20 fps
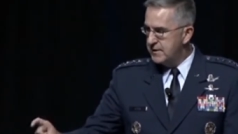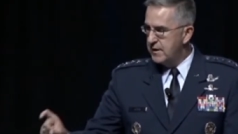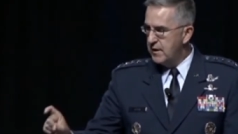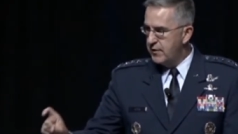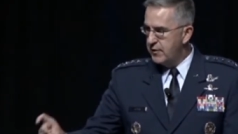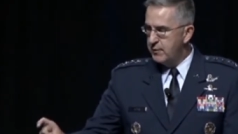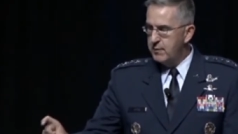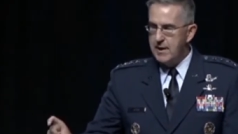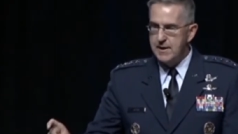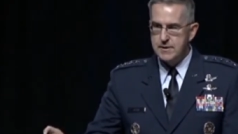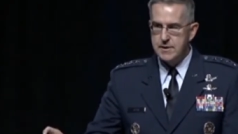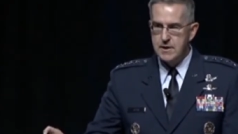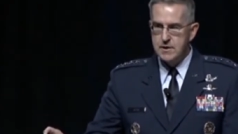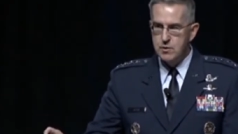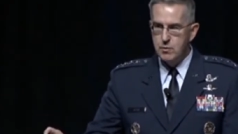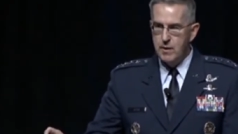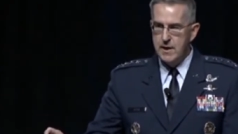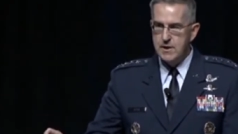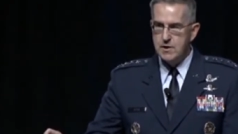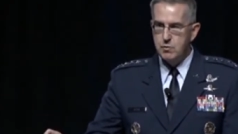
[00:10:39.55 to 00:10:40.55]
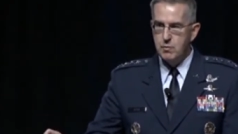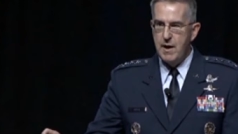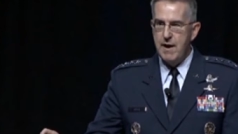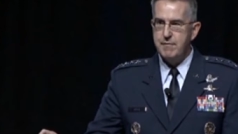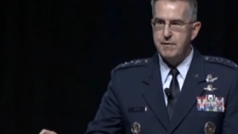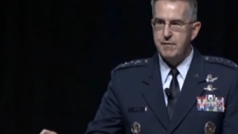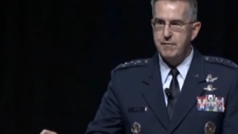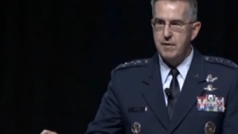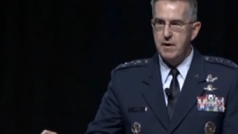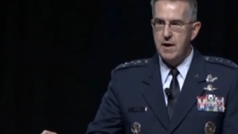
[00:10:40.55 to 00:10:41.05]
That's a threat
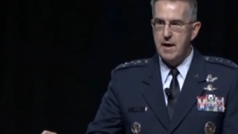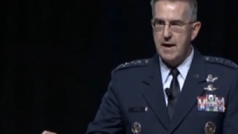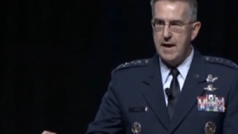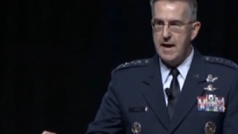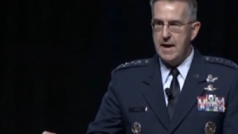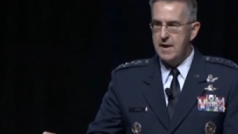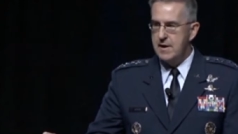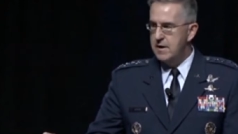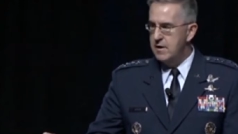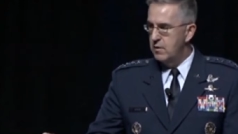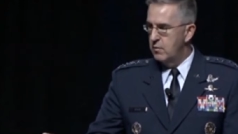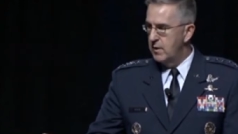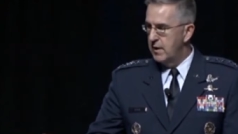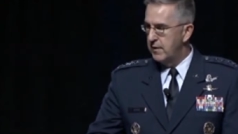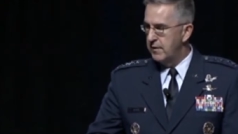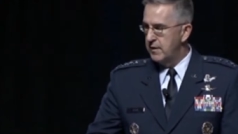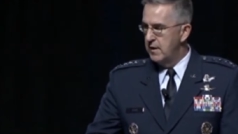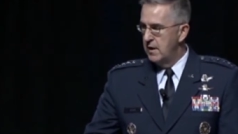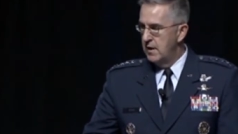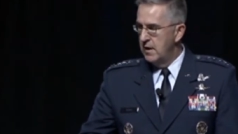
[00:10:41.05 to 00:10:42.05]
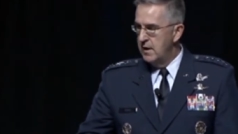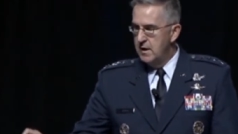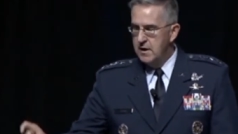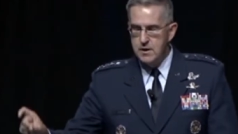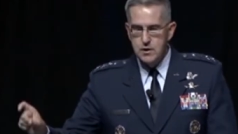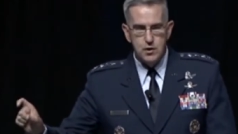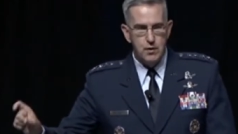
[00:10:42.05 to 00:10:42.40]
situation we have to figure out how to deal with.